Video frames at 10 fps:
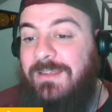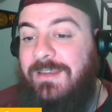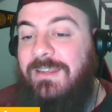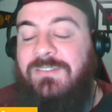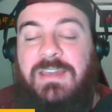
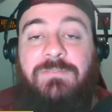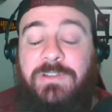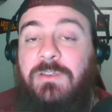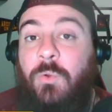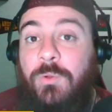He's
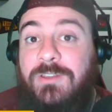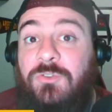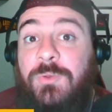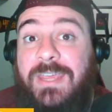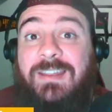definitely going
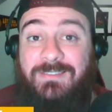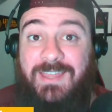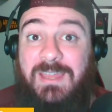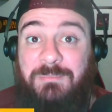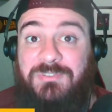to get
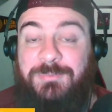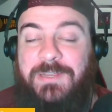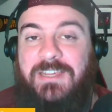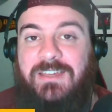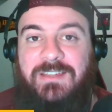attempts
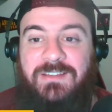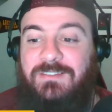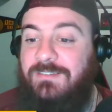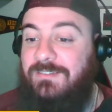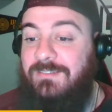
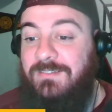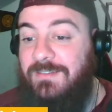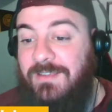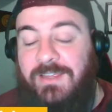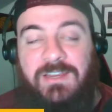because
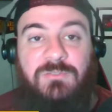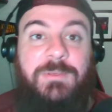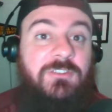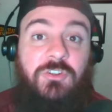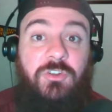he's
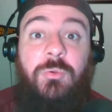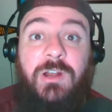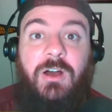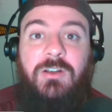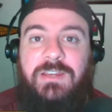Mr.
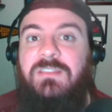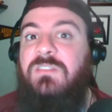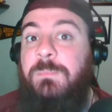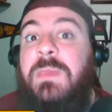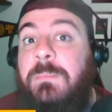Do-It-All. He's
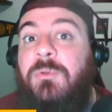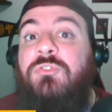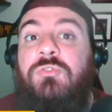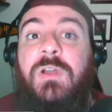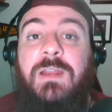the
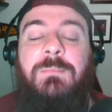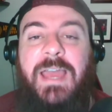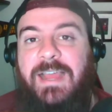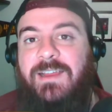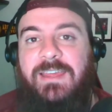people's running
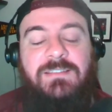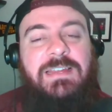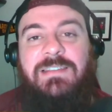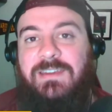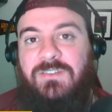back, as
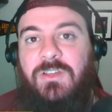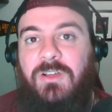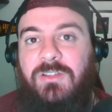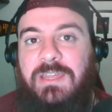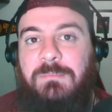I like to
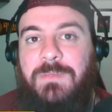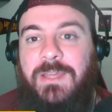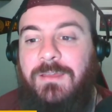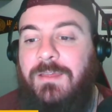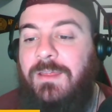call him.
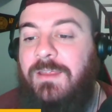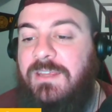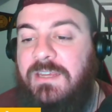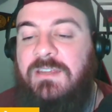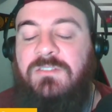
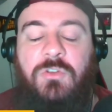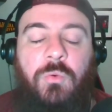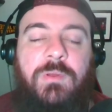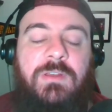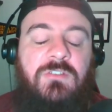He is
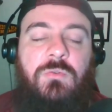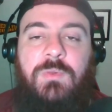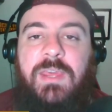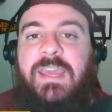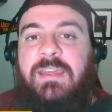going to
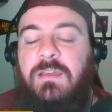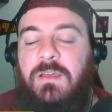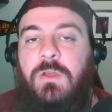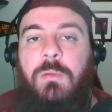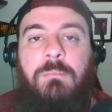get
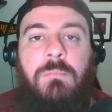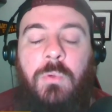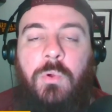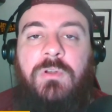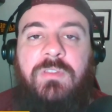
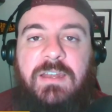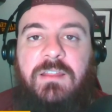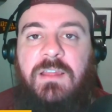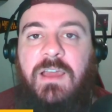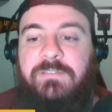more than
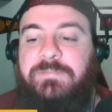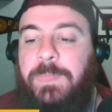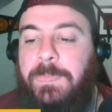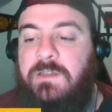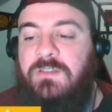enough
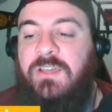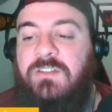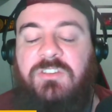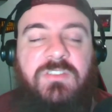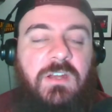
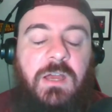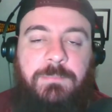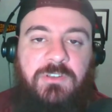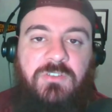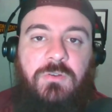touches and
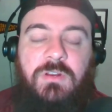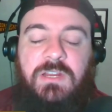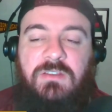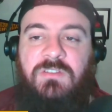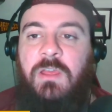
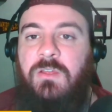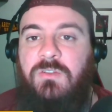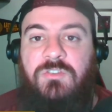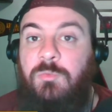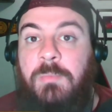opportunities
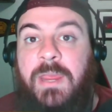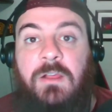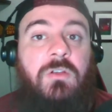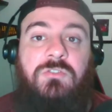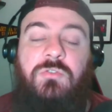to make
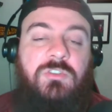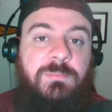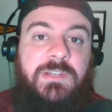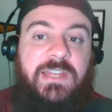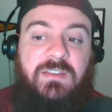all sorts of
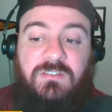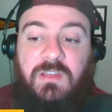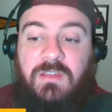plays.